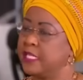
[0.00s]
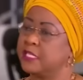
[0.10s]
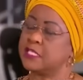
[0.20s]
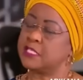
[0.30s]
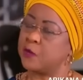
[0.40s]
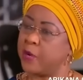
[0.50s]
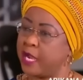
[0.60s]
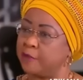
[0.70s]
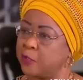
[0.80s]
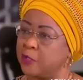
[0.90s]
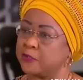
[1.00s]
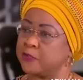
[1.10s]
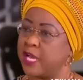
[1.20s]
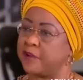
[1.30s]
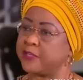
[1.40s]
This is a wake-up call to
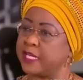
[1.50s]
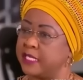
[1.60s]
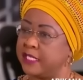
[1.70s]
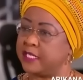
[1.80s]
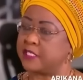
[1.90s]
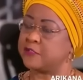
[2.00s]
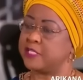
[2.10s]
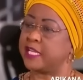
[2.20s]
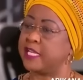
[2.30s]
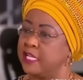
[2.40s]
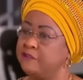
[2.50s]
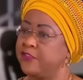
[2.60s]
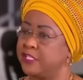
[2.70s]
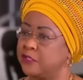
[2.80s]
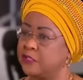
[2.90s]
the African leaders to take
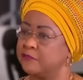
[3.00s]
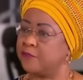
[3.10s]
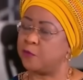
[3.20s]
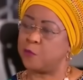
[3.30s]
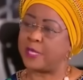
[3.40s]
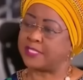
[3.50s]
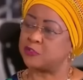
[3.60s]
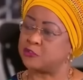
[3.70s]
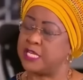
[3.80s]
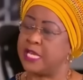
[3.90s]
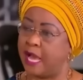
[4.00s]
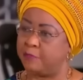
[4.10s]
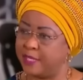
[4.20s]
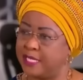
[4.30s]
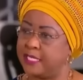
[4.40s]
inventory of what is really
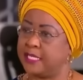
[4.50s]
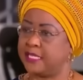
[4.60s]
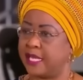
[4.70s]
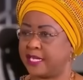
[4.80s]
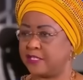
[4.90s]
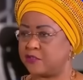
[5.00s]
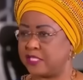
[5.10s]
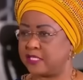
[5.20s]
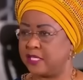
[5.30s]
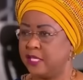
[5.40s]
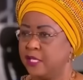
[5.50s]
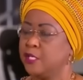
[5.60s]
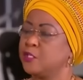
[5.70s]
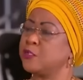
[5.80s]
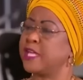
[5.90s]
happening in their countries.
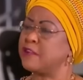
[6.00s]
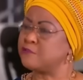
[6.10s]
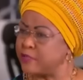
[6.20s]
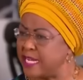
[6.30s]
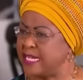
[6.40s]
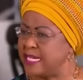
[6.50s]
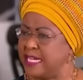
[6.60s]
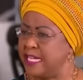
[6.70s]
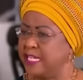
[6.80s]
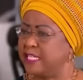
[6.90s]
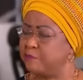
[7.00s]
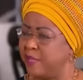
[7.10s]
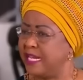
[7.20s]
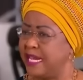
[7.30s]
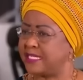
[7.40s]
Do they really need the
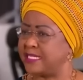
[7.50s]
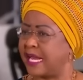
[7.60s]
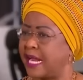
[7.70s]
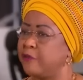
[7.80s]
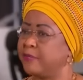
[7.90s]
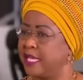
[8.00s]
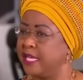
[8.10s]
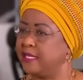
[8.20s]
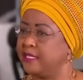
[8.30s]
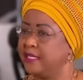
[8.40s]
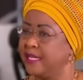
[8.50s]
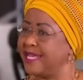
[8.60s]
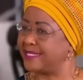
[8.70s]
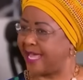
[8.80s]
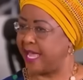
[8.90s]
peanuts that are coming in
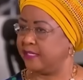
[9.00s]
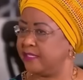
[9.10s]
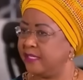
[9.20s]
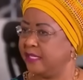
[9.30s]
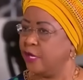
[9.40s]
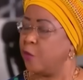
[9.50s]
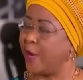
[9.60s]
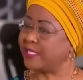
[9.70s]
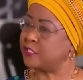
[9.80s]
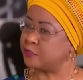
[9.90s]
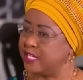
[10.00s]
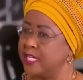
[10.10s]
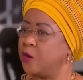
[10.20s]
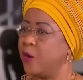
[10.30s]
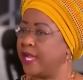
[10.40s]
as aid? What is
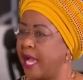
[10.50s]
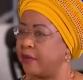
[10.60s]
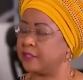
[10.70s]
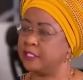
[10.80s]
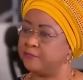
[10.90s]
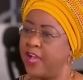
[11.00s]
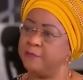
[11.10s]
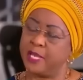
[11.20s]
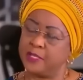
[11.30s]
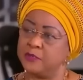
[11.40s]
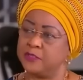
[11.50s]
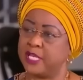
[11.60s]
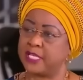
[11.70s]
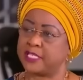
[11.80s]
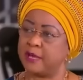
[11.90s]
really going out? If I may use
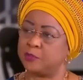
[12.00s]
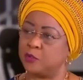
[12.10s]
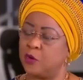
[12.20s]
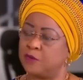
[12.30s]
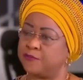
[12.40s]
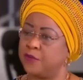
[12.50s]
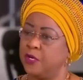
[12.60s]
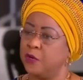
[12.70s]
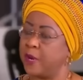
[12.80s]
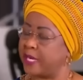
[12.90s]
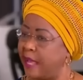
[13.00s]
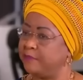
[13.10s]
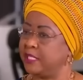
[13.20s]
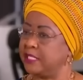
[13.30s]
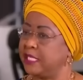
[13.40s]
the example of what
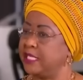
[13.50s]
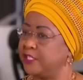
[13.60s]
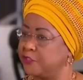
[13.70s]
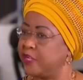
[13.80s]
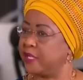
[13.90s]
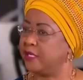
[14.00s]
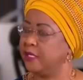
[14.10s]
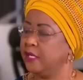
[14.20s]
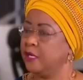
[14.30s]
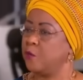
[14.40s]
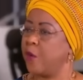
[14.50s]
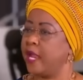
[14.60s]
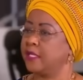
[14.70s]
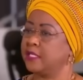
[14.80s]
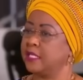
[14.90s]
happened in Niger
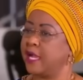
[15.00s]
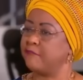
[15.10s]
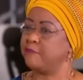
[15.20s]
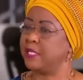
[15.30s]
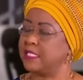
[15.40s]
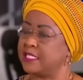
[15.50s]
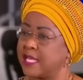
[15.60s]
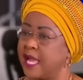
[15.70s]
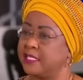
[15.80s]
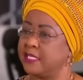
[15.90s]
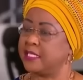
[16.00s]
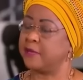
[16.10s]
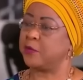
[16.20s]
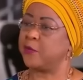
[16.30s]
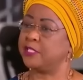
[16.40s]
when the government decided
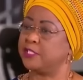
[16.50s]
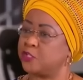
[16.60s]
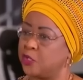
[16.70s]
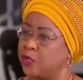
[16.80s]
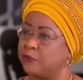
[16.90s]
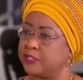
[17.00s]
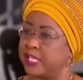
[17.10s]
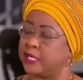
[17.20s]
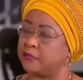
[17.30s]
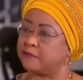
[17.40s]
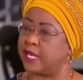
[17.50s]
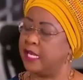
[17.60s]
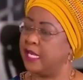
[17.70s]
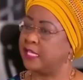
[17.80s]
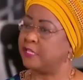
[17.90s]
they were going to take over
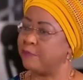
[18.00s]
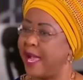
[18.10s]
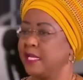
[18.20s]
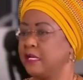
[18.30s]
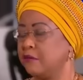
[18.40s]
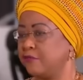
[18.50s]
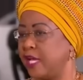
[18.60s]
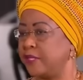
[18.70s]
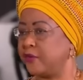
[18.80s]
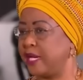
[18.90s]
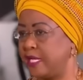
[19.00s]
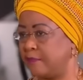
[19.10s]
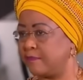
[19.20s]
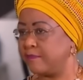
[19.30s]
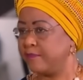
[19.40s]
the mining of their uranium.